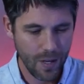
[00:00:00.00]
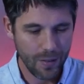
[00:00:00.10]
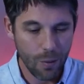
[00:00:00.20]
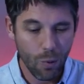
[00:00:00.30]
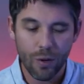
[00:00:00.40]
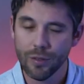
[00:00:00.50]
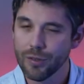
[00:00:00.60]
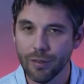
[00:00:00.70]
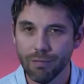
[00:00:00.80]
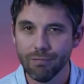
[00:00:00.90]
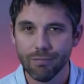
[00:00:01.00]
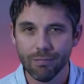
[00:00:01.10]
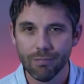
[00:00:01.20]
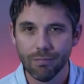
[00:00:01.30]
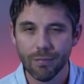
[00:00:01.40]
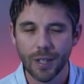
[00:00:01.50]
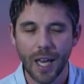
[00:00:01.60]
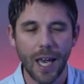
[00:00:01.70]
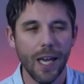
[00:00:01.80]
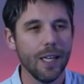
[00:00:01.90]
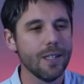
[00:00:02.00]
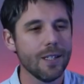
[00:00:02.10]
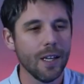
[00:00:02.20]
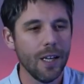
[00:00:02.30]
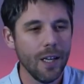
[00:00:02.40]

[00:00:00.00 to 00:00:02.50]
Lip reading: They weren't. And